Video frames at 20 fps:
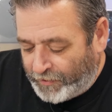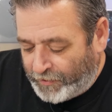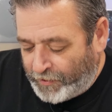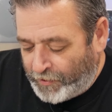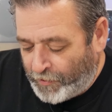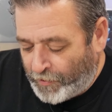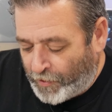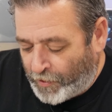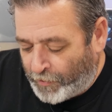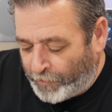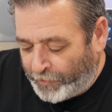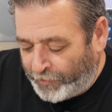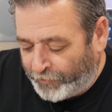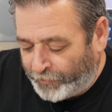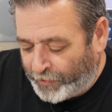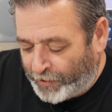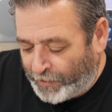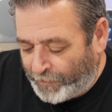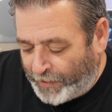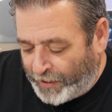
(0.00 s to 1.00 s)
you always
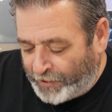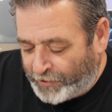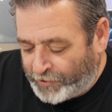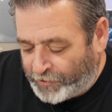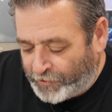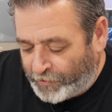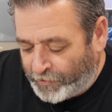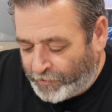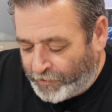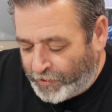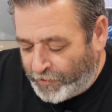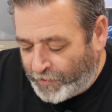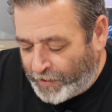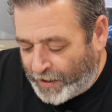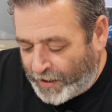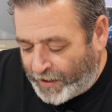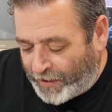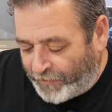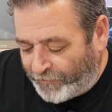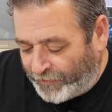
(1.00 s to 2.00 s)
want to make sure you
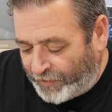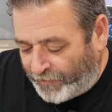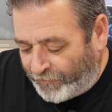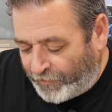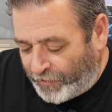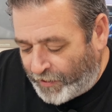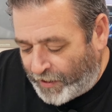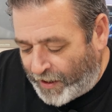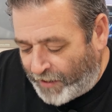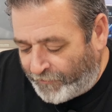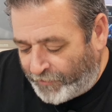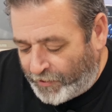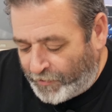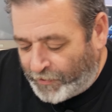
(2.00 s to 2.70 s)
have, and if you have it,